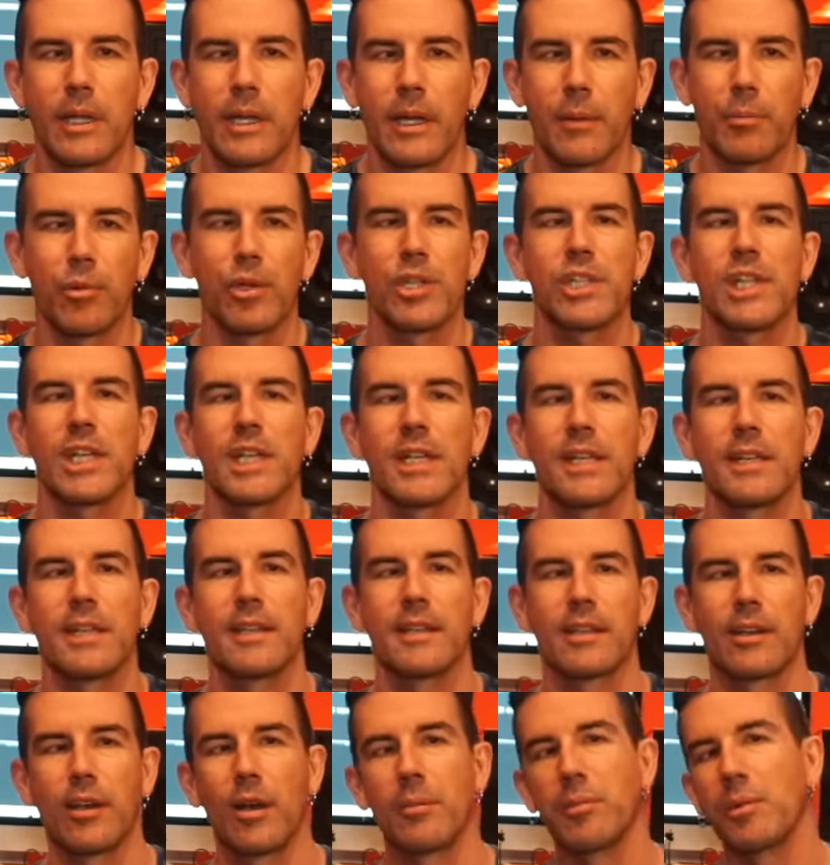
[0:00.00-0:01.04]
And I appreciated
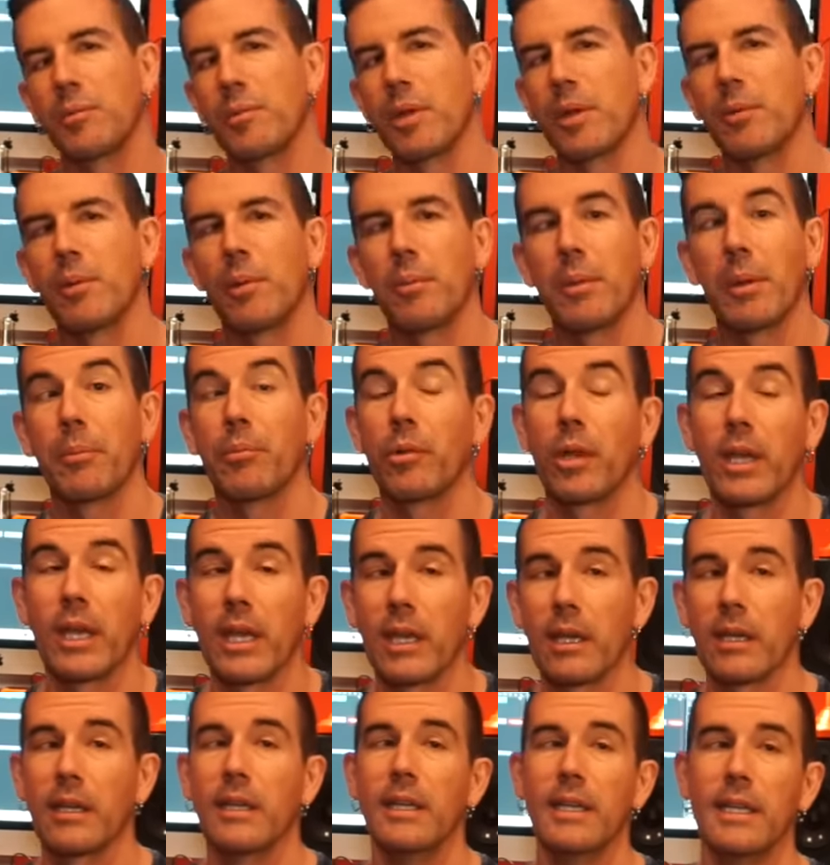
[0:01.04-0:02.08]
the compliment about my
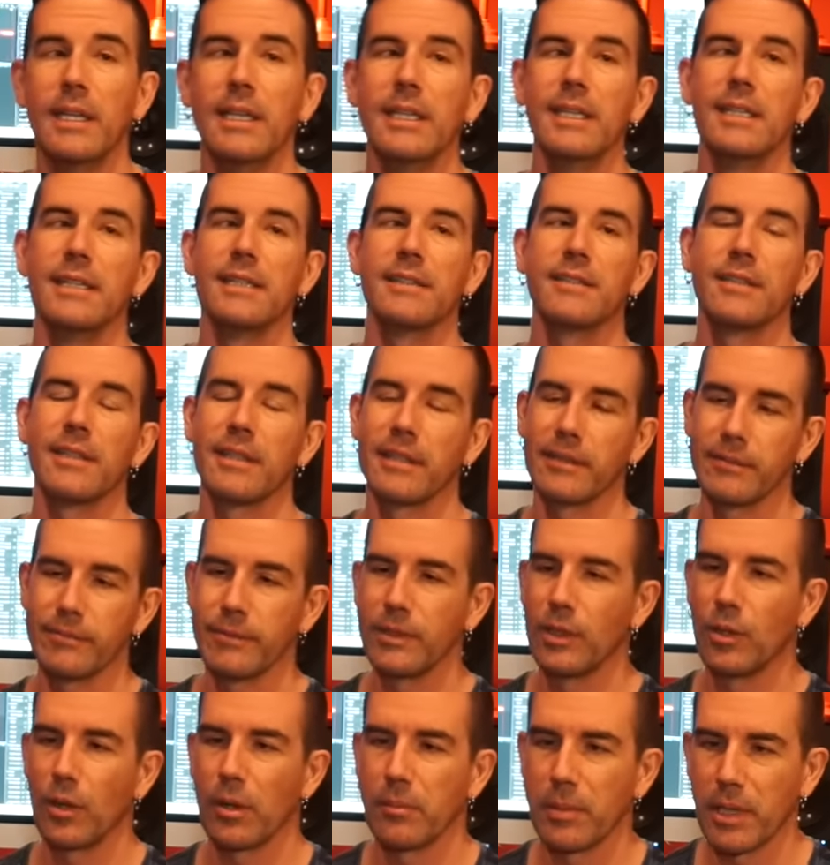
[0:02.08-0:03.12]
playing, saying,
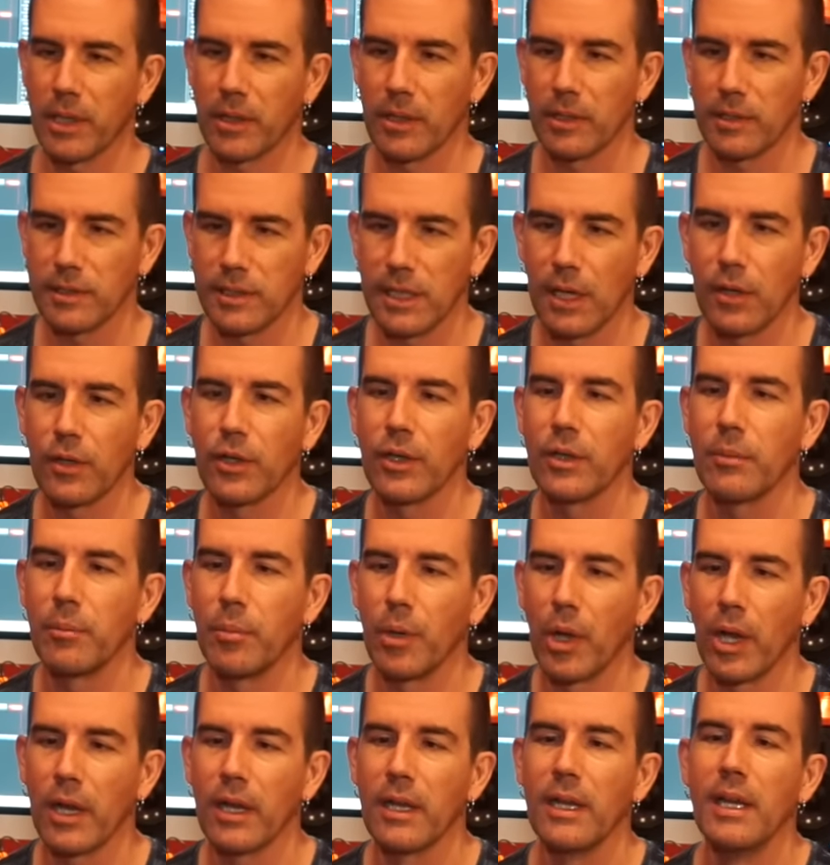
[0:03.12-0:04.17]
you know, I make things sound good,
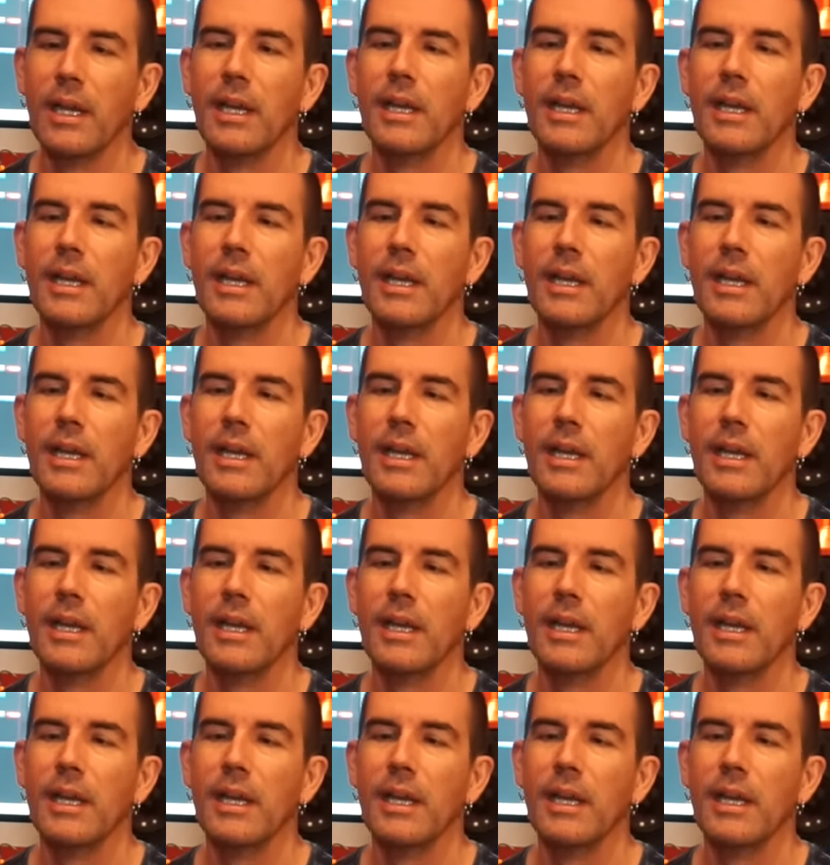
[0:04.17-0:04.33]
but